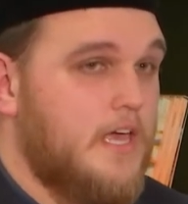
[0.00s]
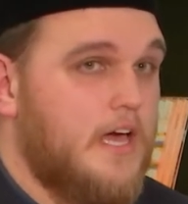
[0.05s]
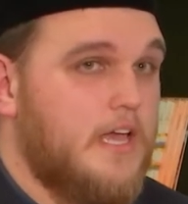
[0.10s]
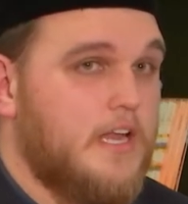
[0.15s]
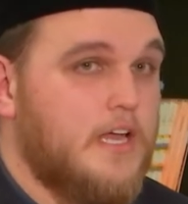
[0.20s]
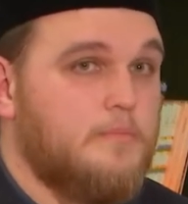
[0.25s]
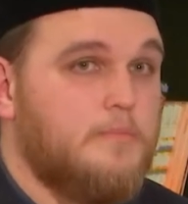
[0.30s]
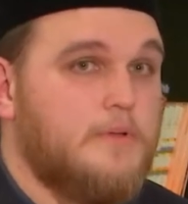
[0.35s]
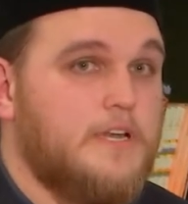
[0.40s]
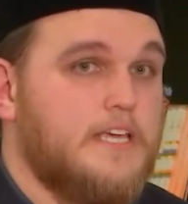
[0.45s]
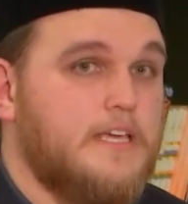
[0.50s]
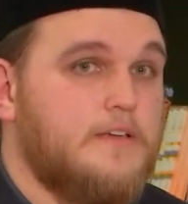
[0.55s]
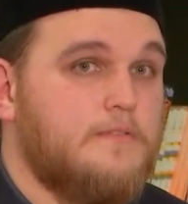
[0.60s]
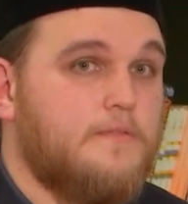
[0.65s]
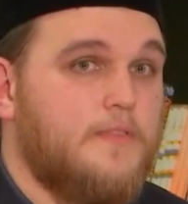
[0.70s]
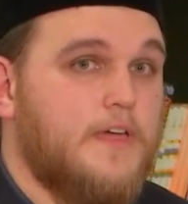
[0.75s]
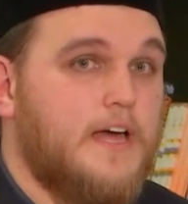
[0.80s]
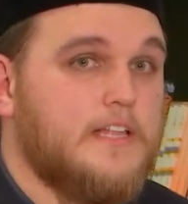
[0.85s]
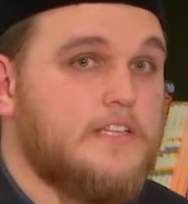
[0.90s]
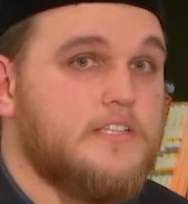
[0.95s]
And I
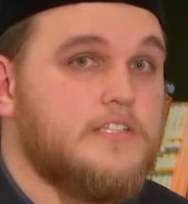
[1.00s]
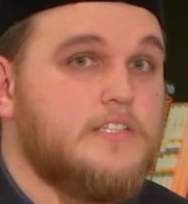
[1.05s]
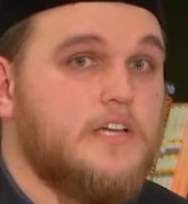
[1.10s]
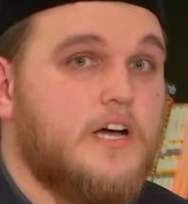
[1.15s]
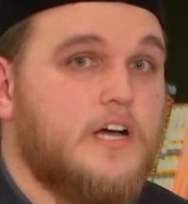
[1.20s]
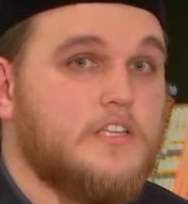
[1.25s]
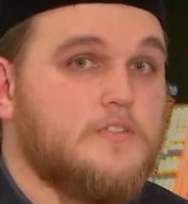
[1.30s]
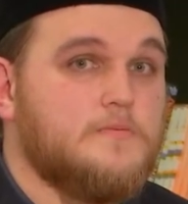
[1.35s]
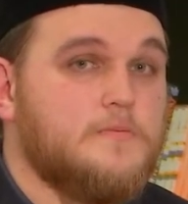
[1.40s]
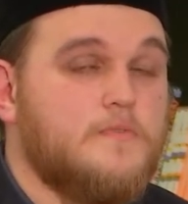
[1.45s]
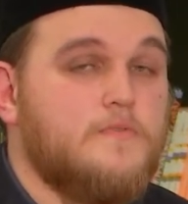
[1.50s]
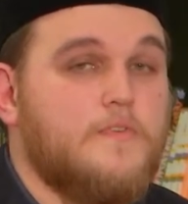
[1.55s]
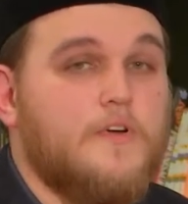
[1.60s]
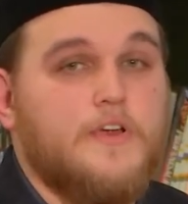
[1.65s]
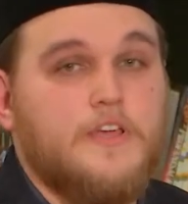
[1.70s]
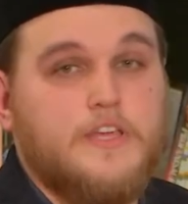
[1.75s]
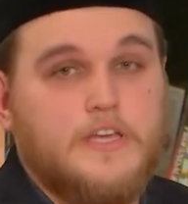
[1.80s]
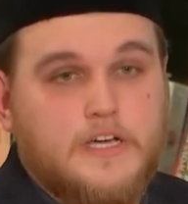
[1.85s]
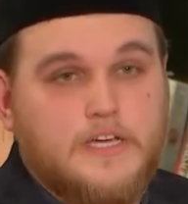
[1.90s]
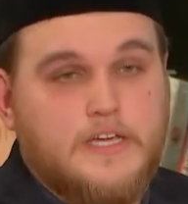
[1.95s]
believe that starts from a
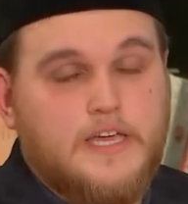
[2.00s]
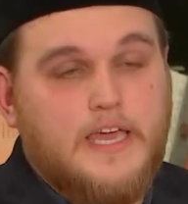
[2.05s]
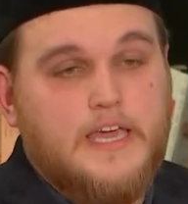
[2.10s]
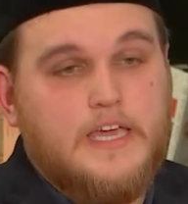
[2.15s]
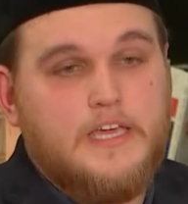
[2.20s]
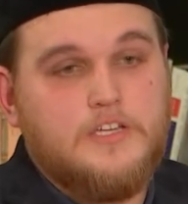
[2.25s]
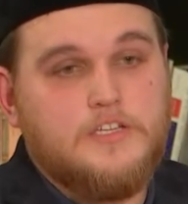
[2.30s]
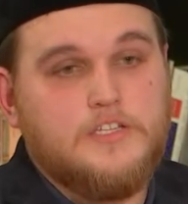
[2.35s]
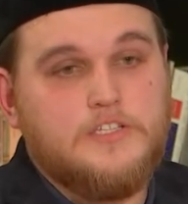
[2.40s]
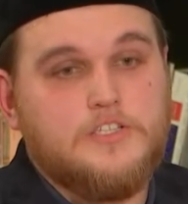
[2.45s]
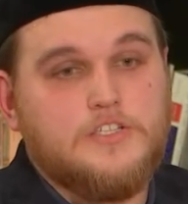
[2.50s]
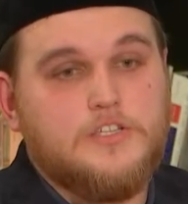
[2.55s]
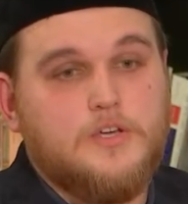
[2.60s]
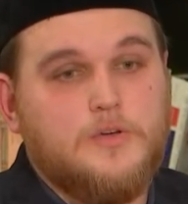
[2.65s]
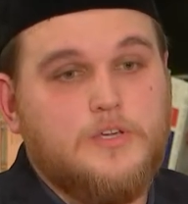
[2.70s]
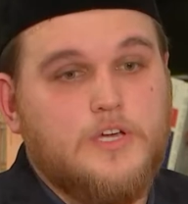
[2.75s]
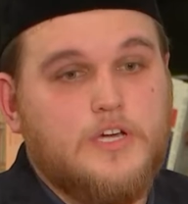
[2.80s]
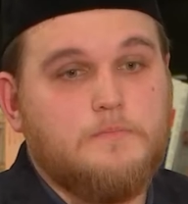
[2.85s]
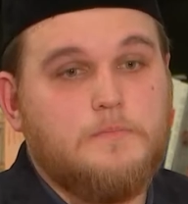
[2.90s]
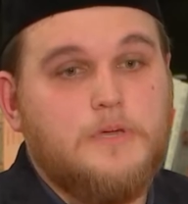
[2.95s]
very young age. And so
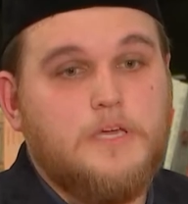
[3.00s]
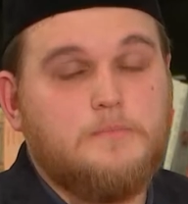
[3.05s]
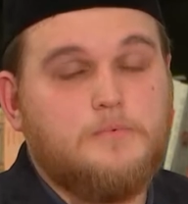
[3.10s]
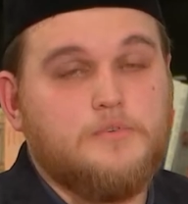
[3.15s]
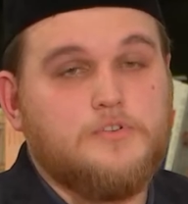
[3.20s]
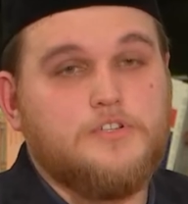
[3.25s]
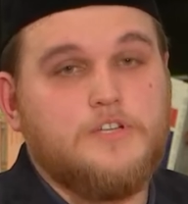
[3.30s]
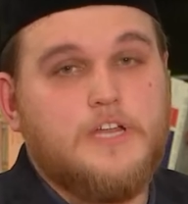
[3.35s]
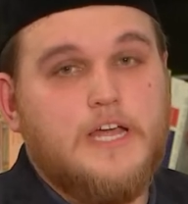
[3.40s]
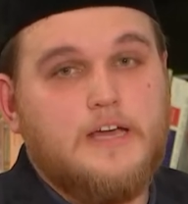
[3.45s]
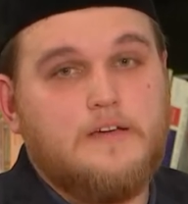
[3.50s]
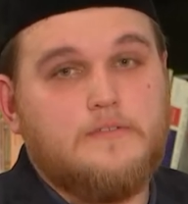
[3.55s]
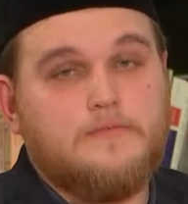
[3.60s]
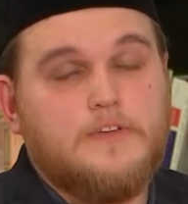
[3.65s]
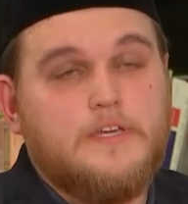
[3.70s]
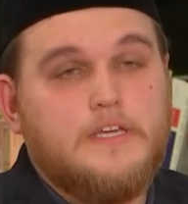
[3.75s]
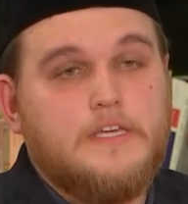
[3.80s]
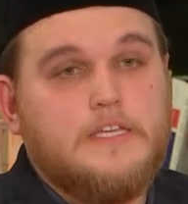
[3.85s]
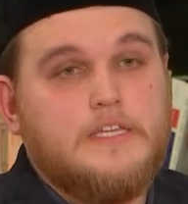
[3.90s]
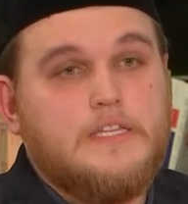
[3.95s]
young people should
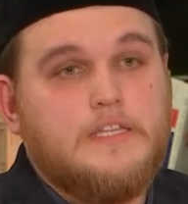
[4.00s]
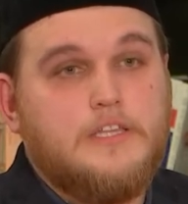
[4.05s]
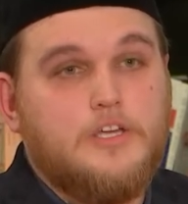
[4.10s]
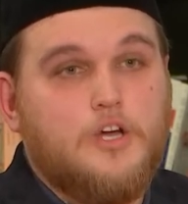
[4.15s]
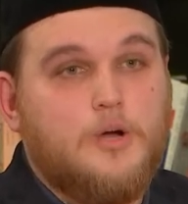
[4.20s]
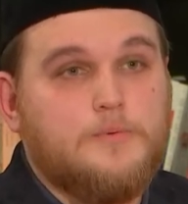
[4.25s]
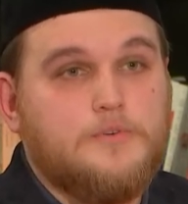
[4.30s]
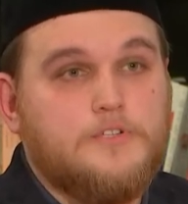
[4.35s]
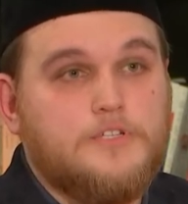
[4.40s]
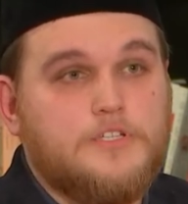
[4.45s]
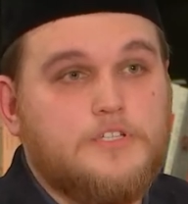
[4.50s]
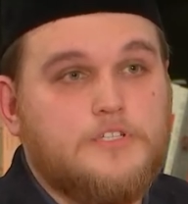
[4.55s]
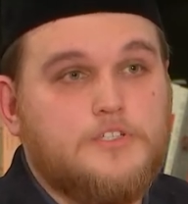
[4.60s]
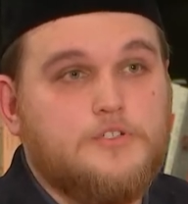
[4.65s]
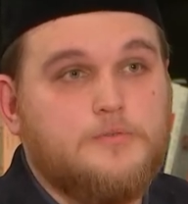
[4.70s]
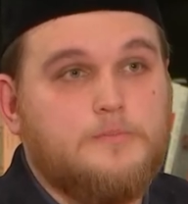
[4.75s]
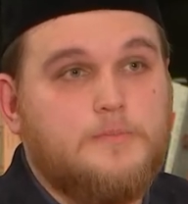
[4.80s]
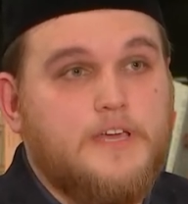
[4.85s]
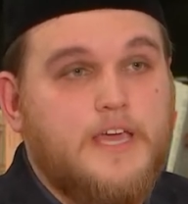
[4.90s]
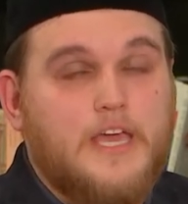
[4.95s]
have the option
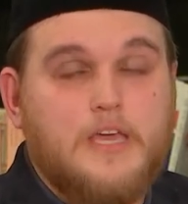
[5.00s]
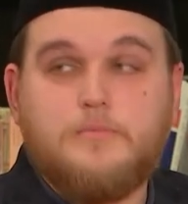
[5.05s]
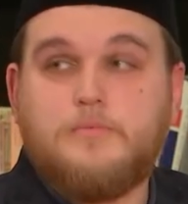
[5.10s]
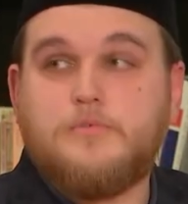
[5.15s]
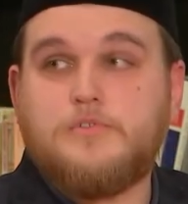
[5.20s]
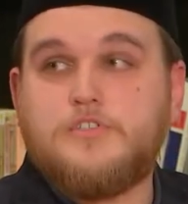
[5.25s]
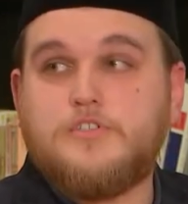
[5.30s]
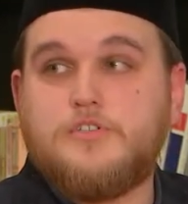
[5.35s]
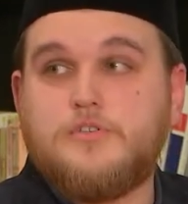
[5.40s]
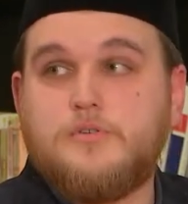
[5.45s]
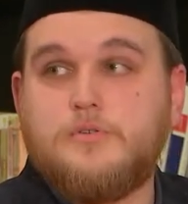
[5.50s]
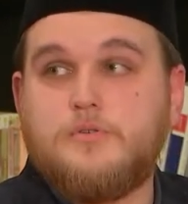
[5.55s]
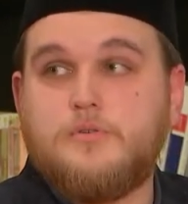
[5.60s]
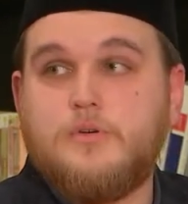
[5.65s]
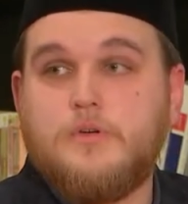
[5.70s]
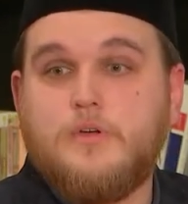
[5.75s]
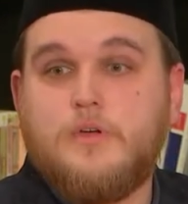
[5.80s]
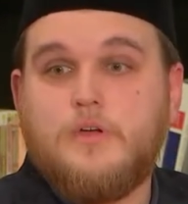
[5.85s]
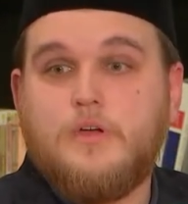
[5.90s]
to be able to